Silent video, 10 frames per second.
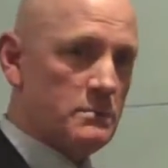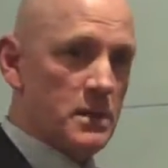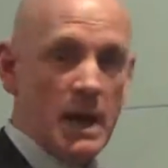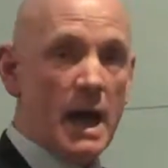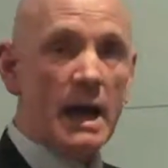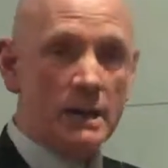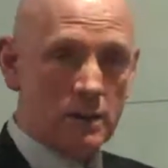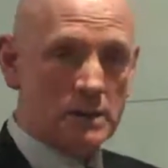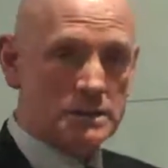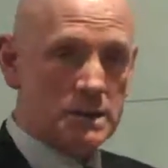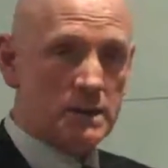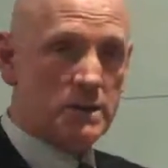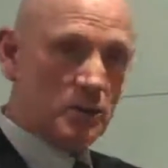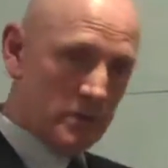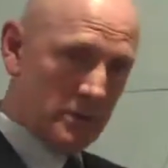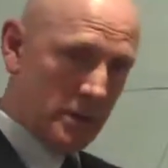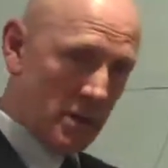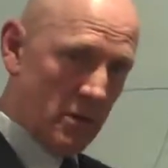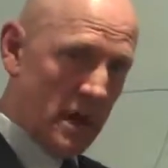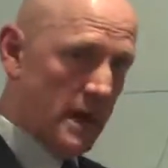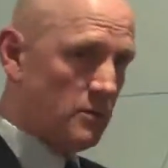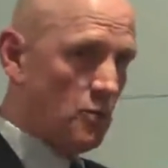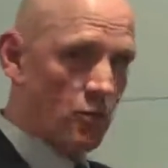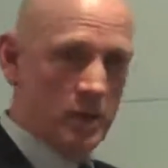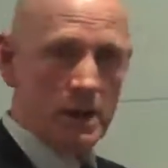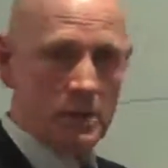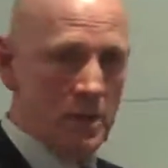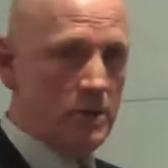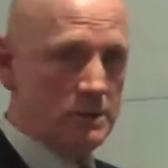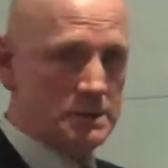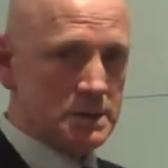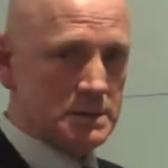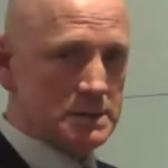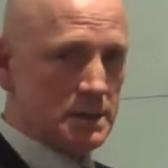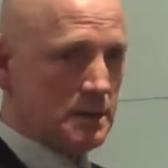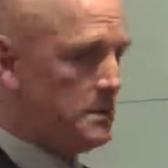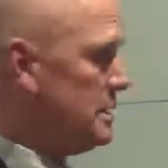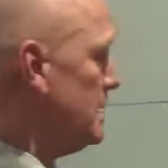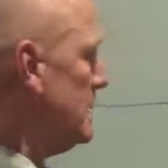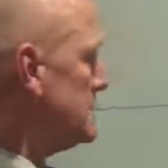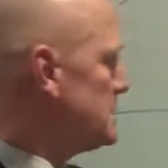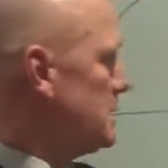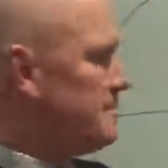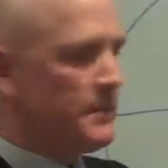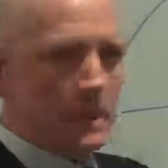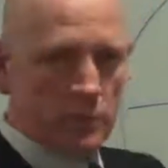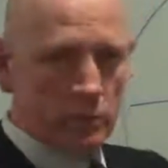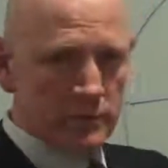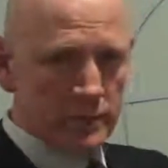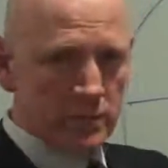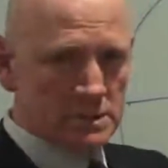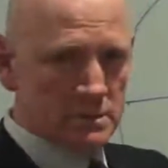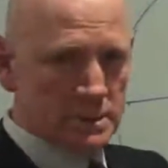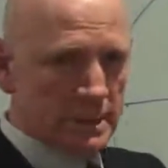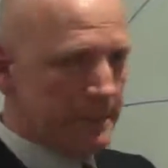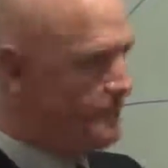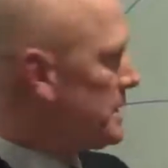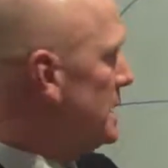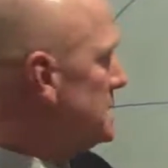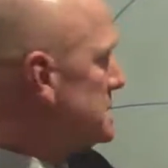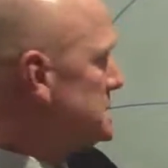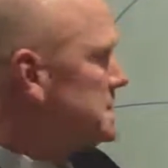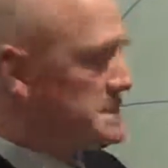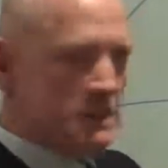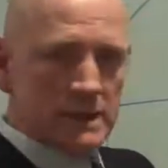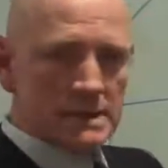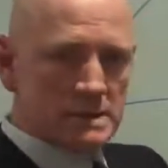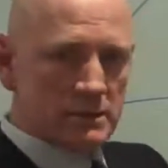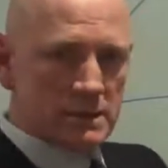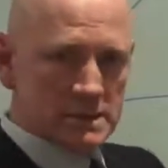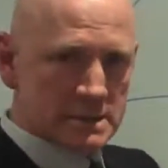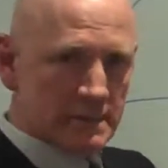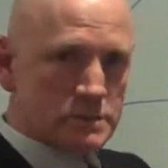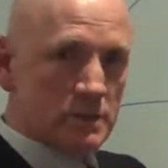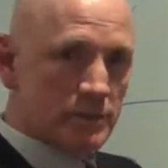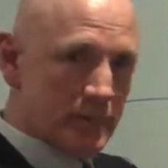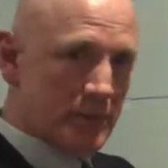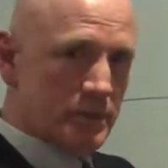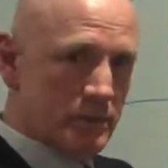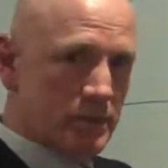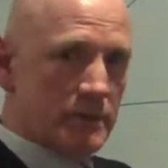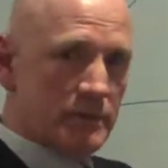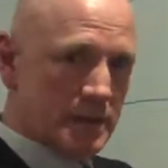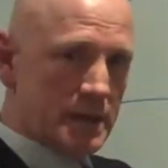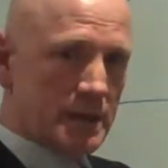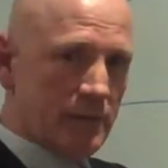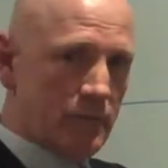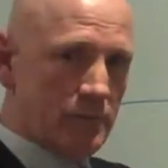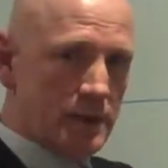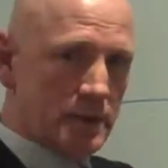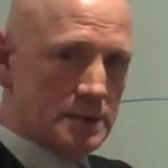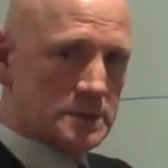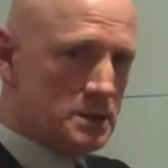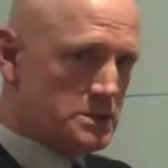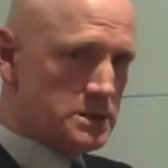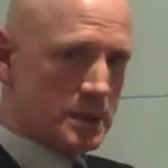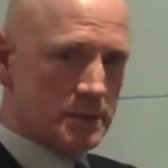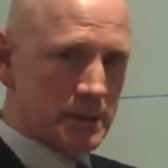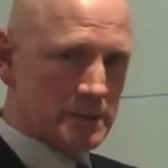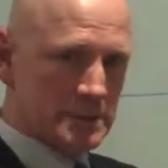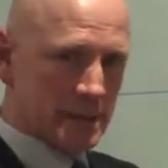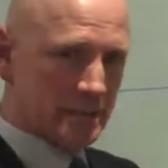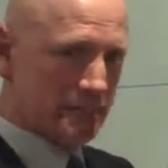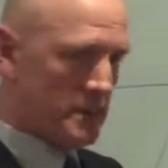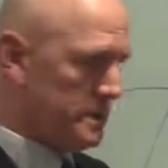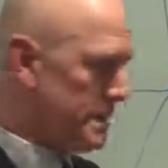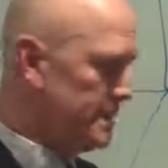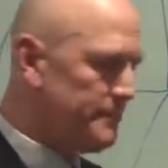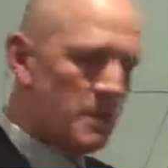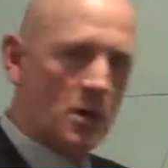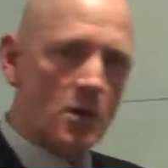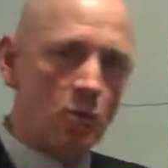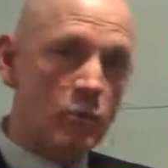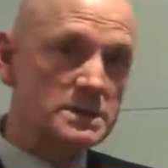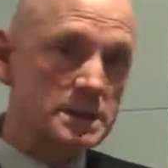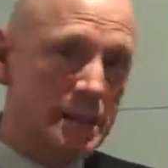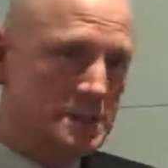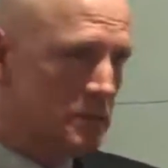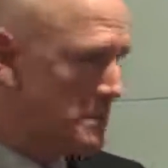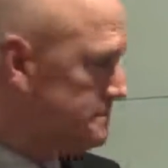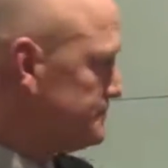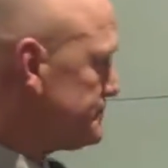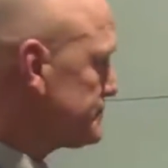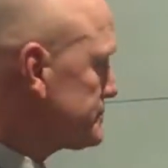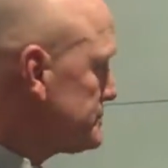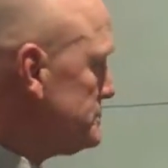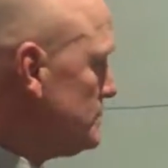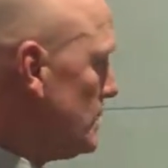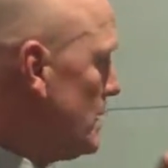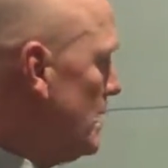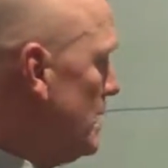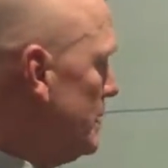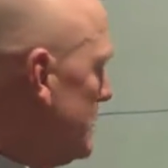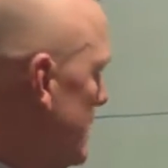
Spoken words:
hard, I say. You go hard or go home, as they say. So look at the lodgement date. So that's a snapshot. They're 3 of the key formalities. Check those out. Okay. What's the next one? The